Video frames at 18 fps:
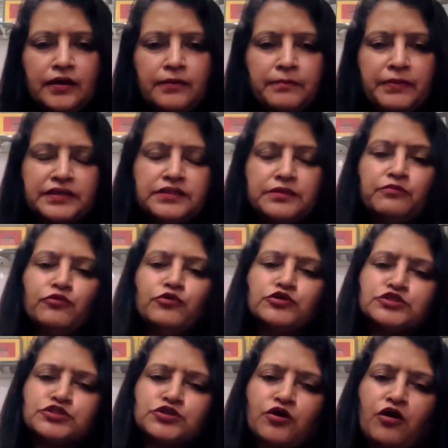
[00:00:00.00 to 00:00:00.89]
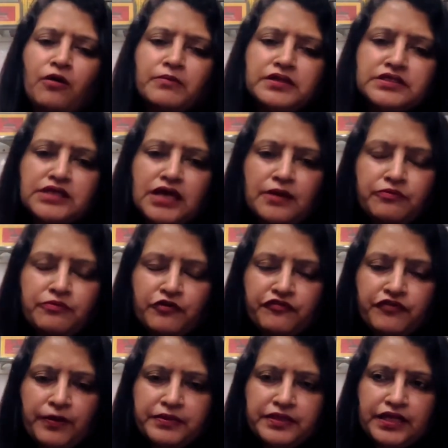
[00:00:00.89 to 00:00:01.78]
but the most common type
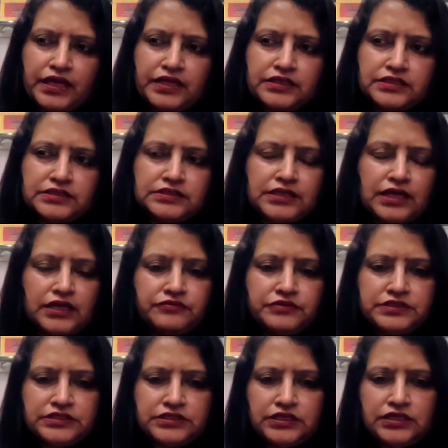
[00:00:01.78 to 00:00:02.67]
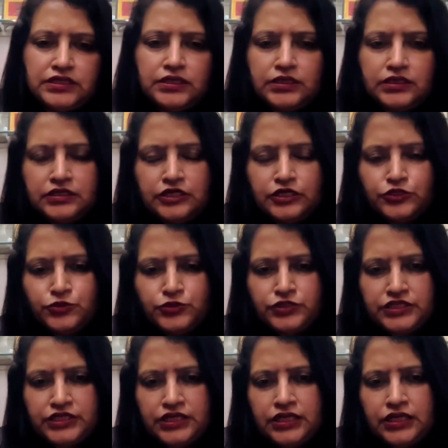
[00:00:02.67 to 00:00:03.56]
of hepatitis that we see in
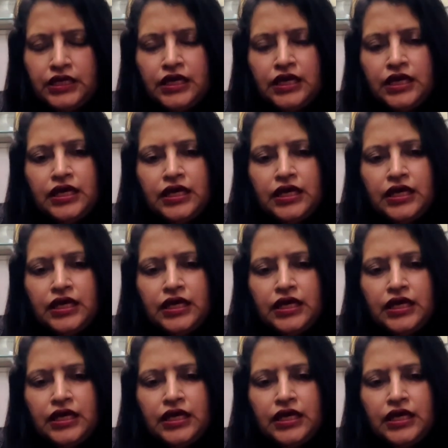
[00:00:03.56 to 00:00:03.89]
day-to-day